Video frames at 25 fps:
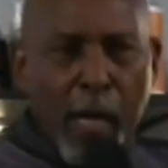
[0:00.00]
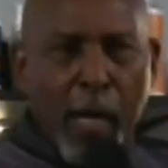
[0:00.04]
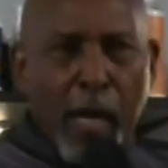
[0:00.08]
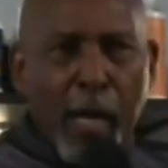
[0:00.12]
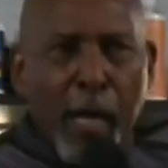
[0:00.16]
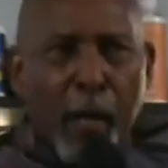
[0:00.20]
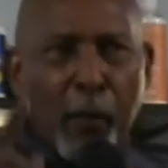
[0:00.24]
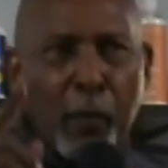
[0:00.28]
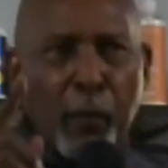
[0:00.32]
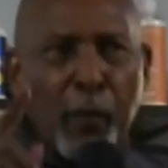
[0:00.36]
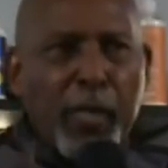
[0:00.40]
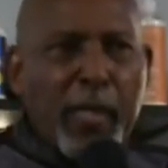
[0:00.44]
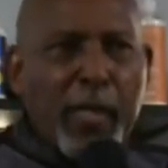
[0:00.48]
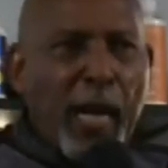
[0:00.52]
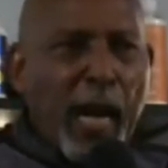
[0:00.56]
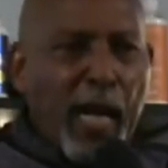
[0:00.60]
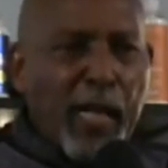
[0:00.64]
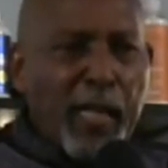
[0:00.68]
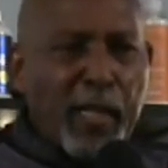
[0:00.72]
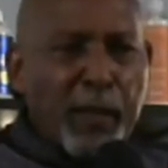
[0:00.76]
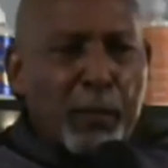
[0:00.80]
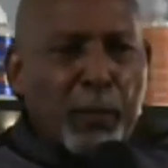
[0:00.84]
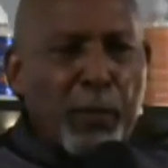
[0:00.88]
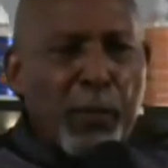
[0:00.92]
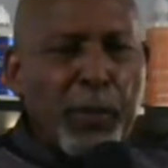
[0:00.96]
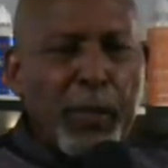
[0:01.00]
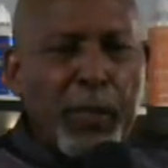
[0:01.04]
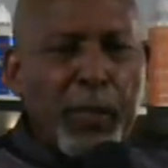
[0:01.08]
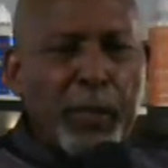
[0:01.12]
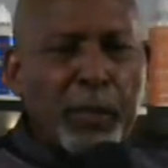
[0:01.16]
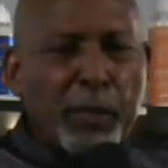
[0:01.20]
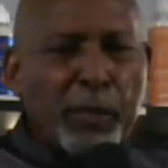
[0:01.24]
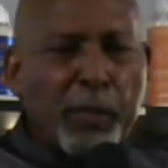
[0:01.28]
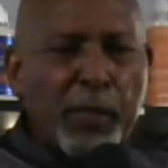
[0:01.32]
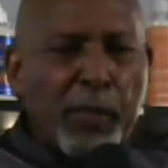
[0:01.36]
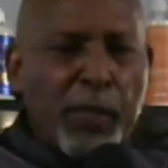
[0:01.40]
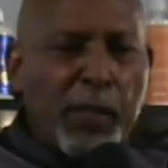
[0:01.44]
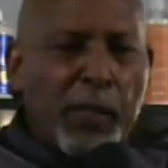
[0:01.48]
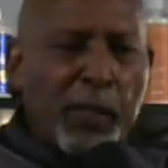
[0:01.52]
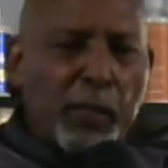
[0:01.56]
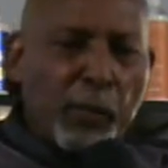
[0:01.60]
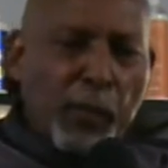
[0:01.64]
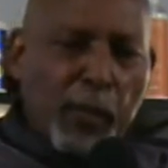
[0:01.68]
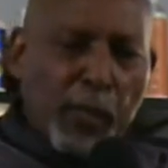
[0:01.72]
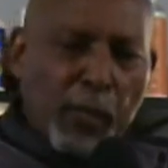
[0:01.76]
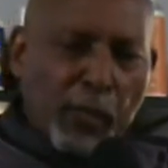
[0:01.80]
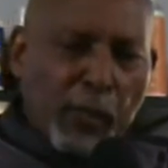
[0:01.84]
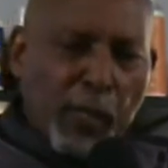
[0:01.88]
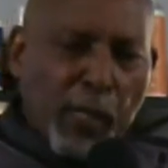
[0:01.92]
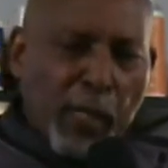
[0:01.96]
And we got it pretty good. We
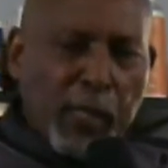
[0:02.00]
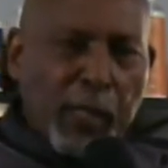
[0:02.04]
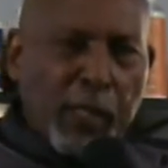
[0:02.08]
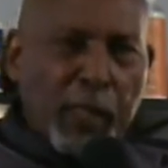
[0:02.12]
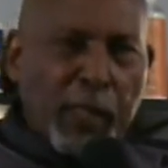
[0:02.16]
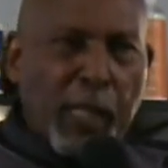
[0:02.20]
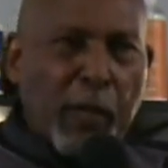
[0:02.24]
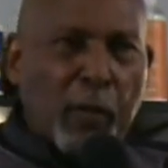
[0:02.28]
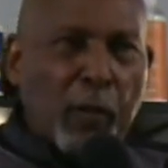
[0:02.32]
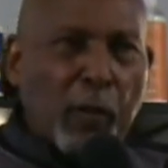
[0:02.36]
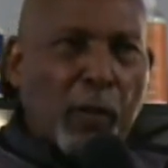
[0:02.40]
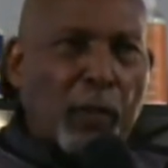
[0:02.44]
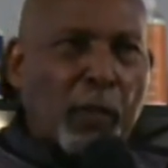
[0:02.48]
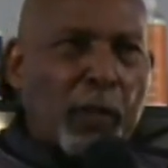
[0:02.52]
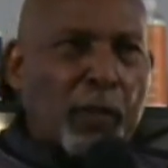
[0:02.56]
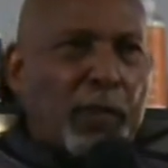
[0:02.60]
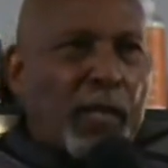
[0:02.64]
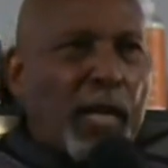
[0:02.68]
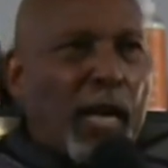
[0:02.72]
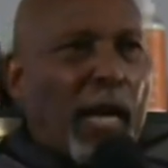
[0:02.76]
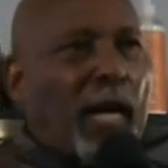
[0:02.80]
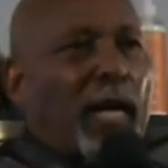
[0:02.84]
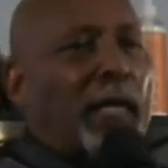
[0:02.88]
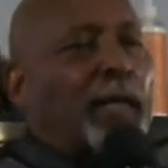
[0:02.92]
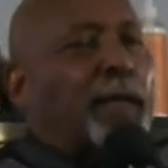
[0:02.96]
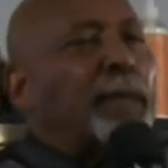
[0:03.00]
don't understand what we've got.